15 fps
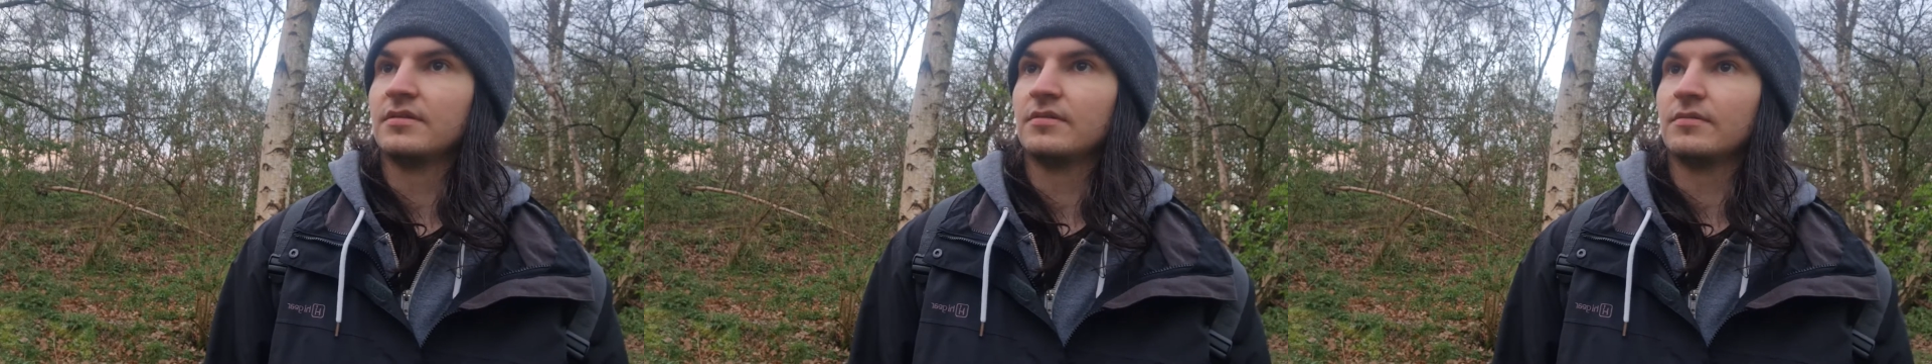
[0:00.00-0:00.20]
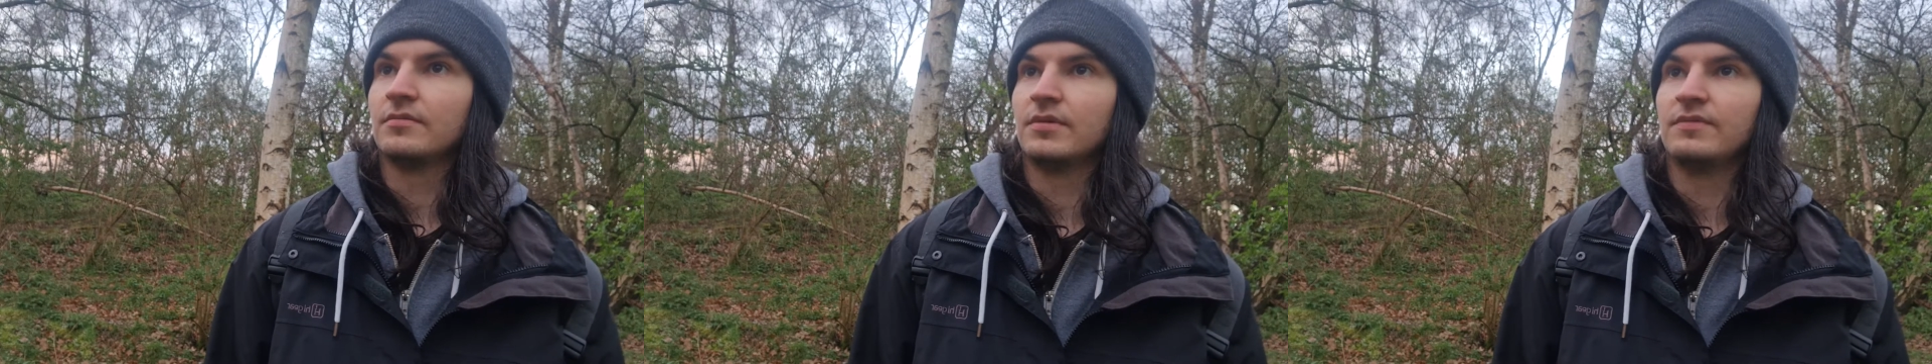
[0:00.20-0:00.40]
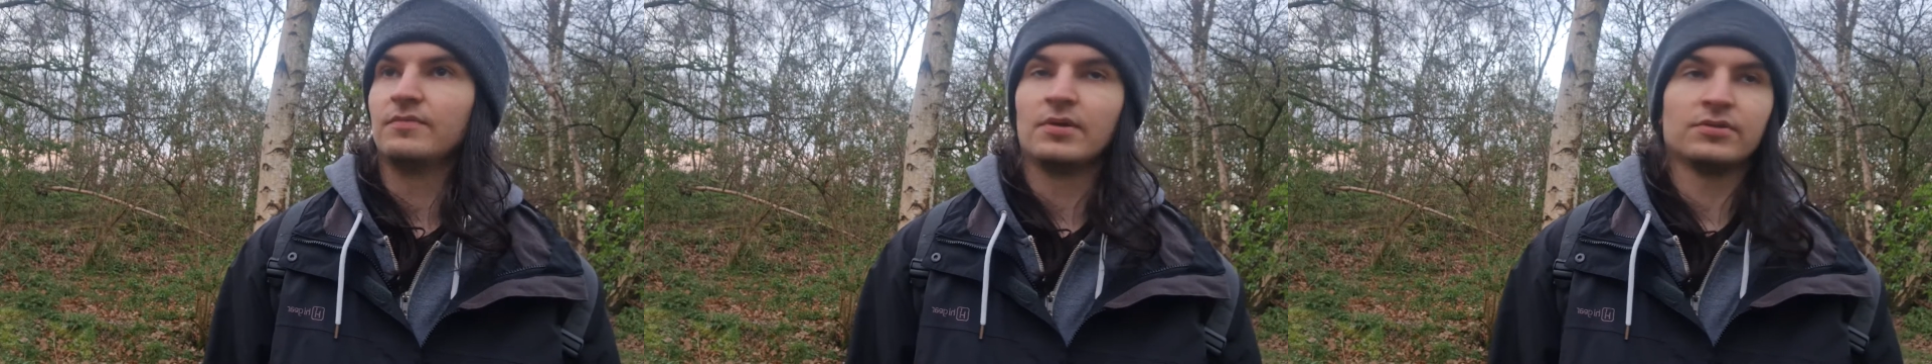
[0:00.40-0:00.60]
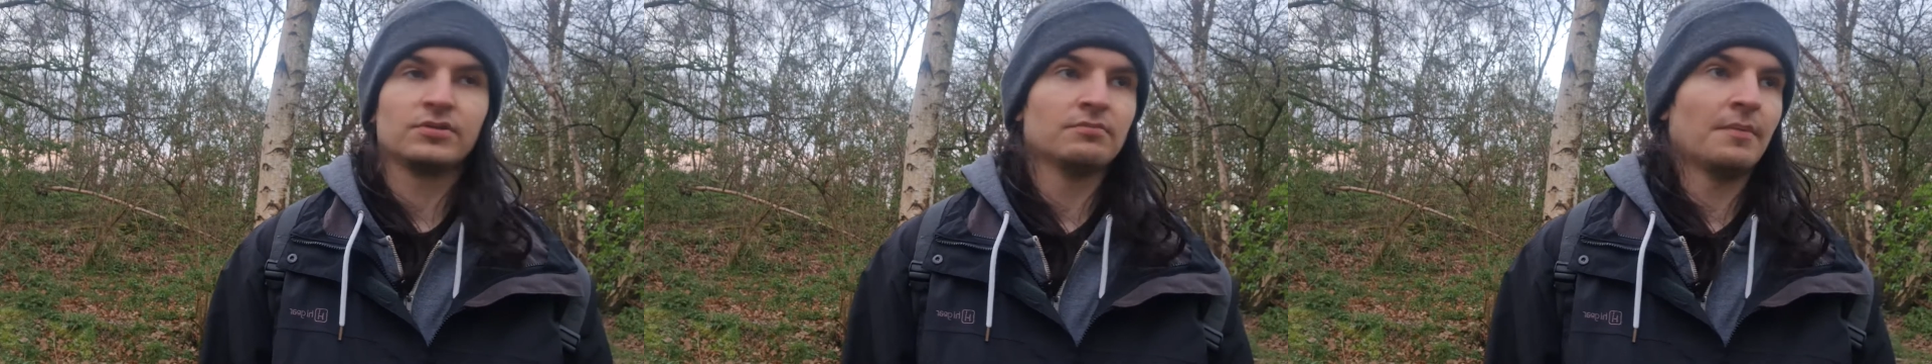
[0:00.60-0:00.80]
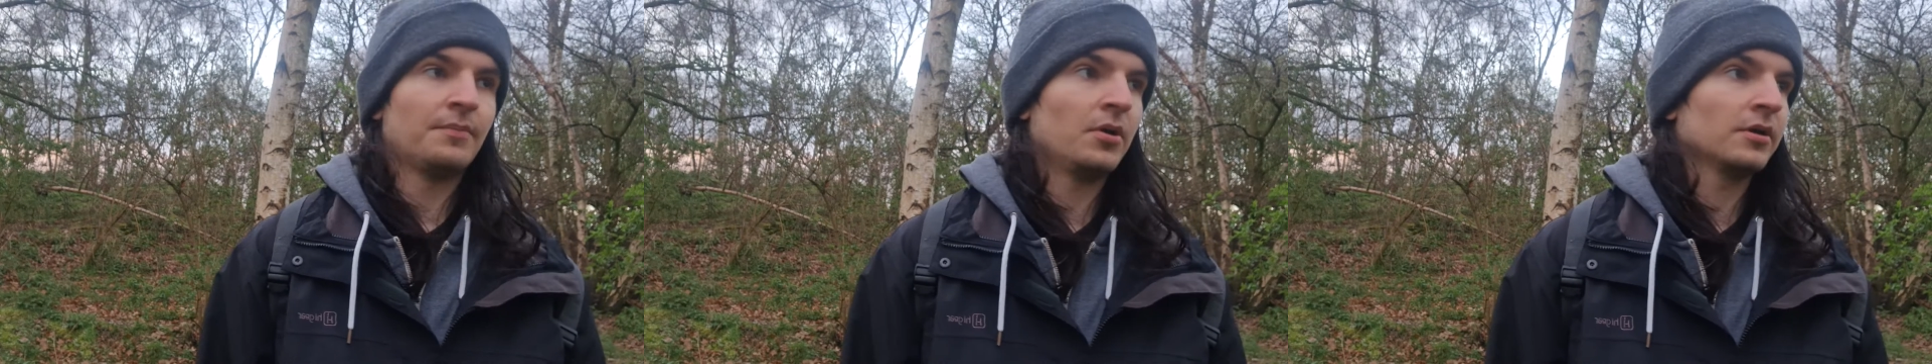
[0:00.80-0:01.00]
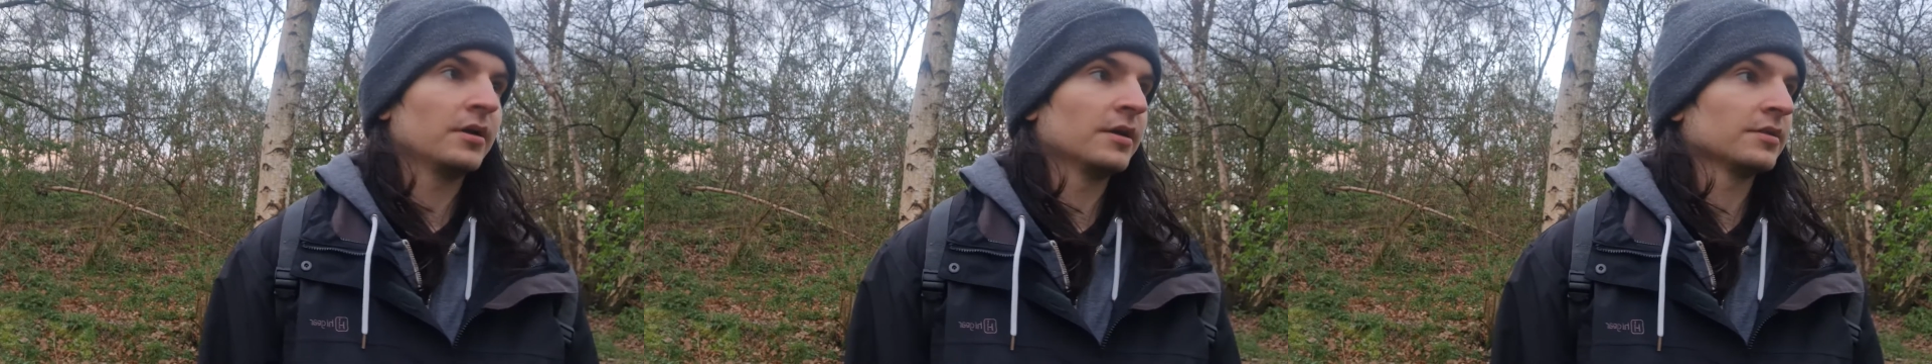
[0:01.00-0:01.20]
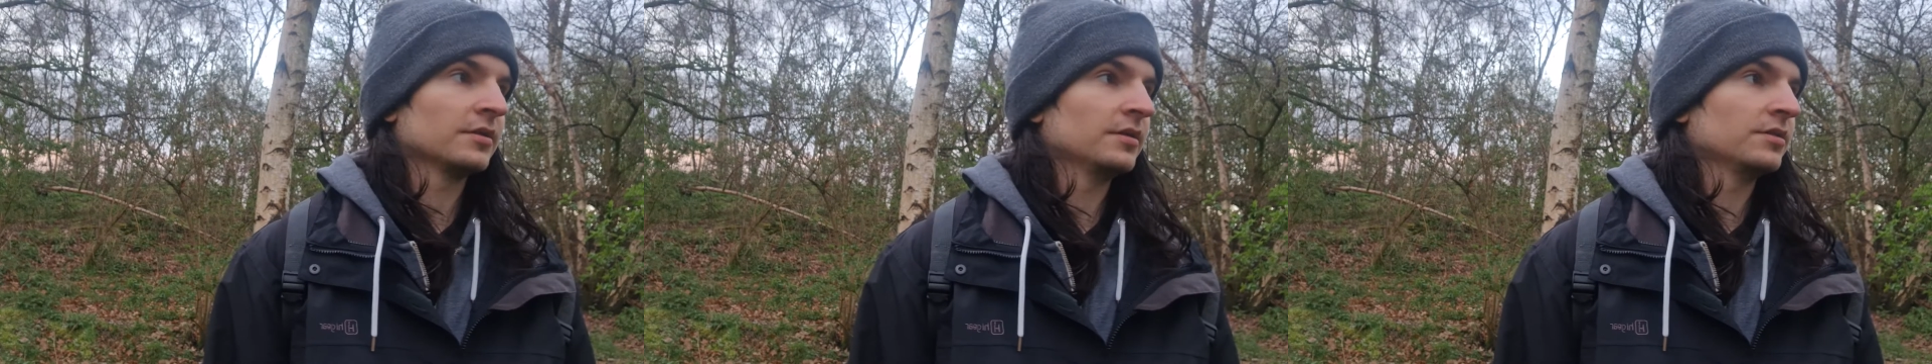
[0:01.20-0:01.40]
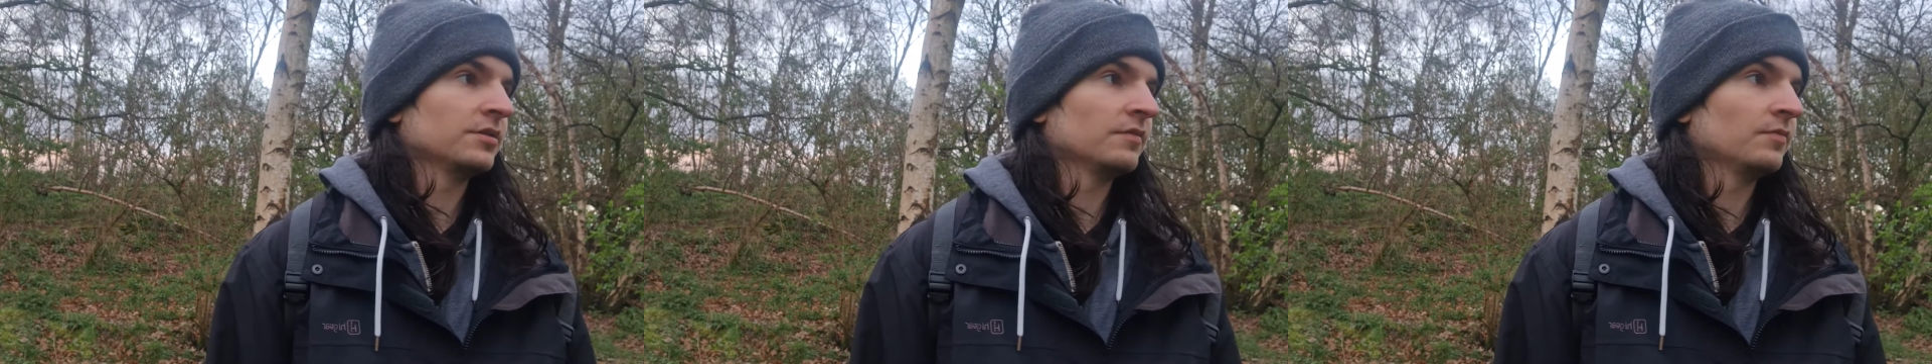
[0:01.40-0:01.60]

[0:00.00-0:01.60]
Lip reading: Or even when I do my podcast, I listen to